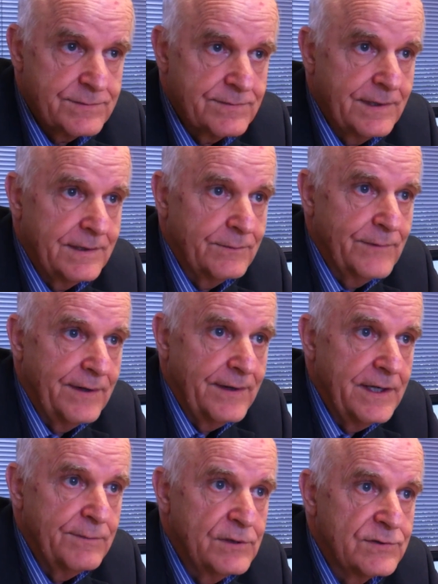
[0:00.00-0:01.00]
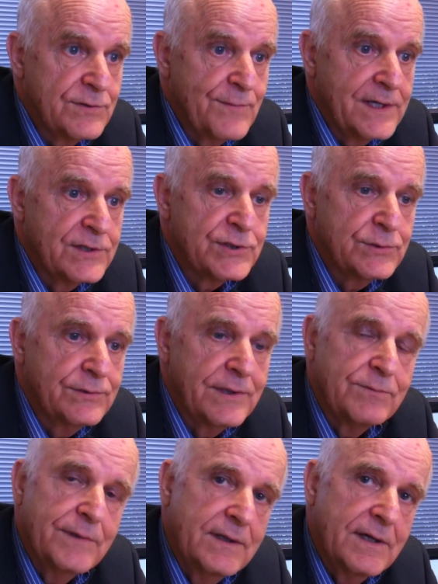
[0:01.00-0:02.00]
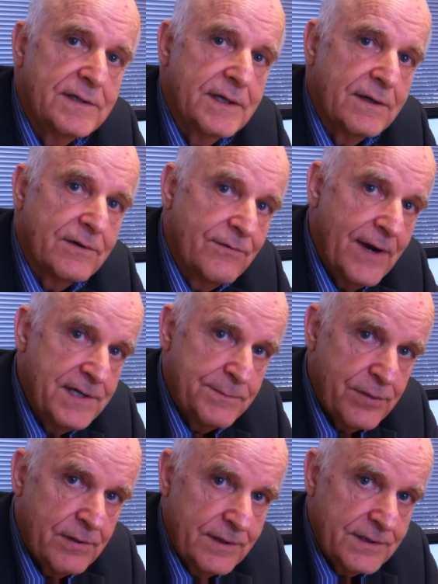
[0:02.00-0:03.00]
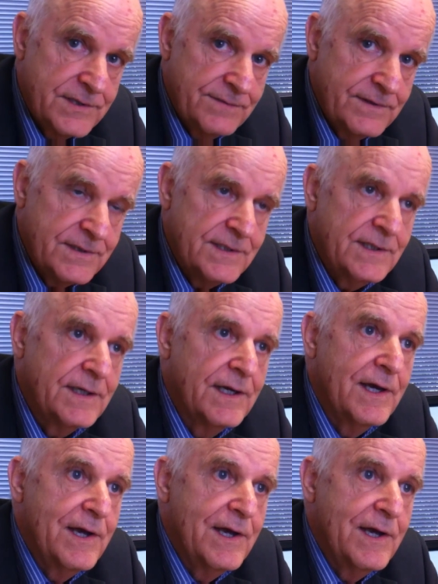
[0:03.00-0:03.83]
We're able to make sure that we're getting greater productivity